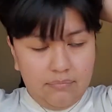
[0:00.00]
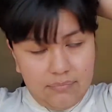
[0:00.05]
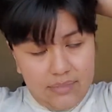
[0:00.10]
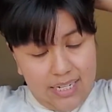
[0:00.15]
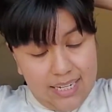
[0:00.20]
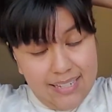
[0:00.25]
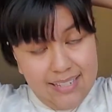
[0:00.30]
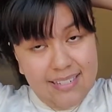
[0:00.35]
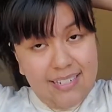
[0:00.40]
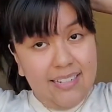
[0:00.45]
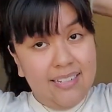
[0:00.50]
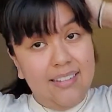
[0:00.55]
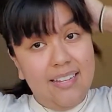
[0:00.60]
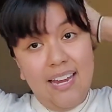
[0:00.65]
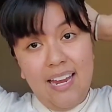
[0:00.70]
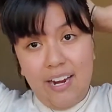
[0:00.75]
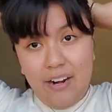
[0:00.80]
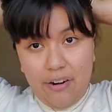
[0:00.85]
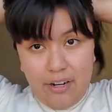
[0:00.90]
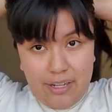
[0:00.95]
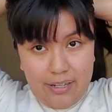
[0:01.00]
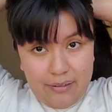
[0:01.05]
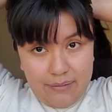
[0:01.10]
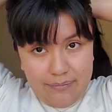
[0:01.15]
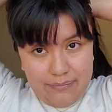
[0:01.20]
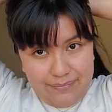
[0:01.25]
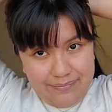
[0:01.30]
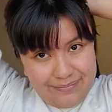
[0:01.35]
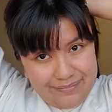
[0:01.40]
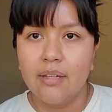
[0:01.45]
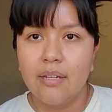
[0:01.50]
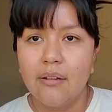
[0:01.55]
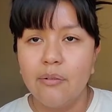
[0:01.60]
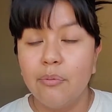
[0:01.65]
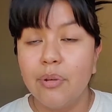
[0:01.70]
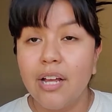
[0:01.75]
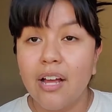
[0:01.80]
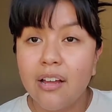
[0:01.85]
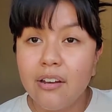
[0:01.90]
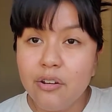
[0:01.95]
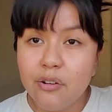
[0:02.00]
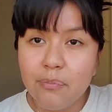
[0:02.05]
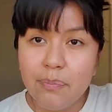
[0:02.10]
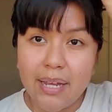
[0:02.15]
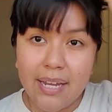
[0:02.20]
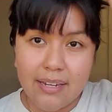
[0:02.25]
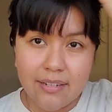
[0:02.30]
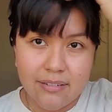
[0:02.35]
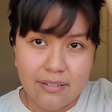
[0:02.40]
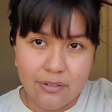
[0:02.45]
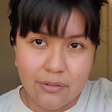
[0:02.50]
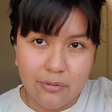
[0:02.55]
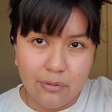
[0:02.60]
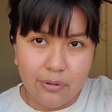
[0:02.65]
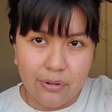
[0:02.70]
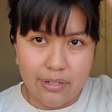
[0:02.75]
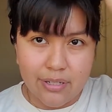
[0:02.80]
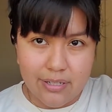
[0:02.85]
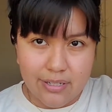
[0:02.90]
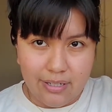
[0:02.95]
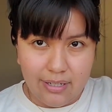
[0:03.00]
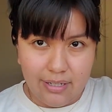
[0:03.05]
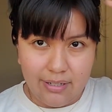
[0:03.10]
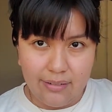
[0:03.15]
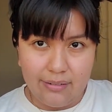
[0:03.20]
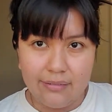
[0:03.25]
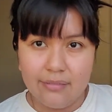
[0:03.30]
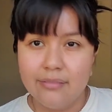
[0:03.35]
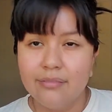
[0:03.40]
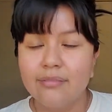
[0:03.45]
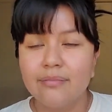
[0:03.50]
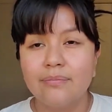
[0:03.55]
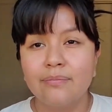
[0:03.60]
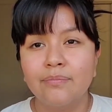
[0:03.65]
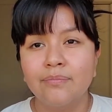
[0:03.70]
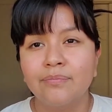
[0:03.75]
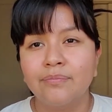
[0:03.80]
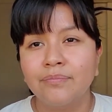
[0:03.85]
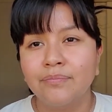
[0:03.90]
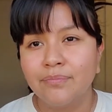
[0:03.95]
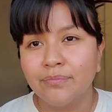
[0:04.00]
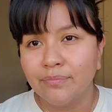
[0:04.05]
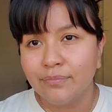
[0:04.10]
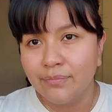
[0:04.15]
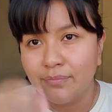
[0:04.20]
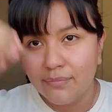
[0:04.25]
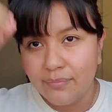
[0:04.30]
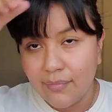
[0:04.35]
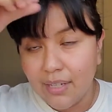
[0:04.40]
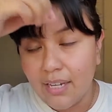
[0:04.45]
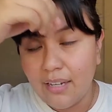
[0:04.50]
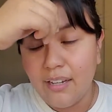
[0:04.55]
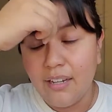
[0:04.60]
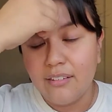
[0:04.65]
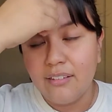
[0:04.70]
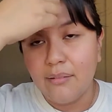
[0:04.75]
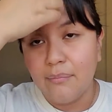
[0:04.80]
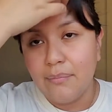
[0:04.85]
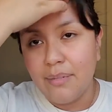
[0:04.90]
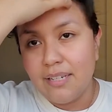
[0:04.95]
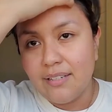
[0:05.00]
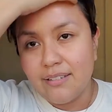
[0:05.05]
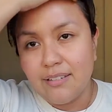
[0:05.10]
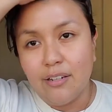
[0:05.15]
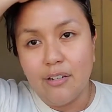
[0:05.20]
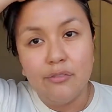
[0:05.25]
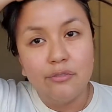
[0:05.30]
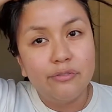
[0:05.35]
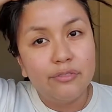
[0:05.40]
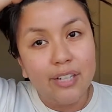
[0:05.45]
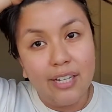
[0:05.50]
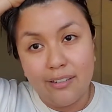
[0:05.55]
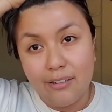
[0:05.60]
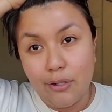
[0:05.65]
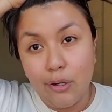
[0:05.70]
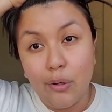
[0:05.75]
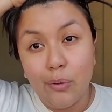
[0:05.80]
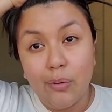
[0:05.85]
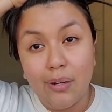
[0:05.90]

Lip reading: and stick the hair up. We got new bangs this quarantine. I cut them myself. I know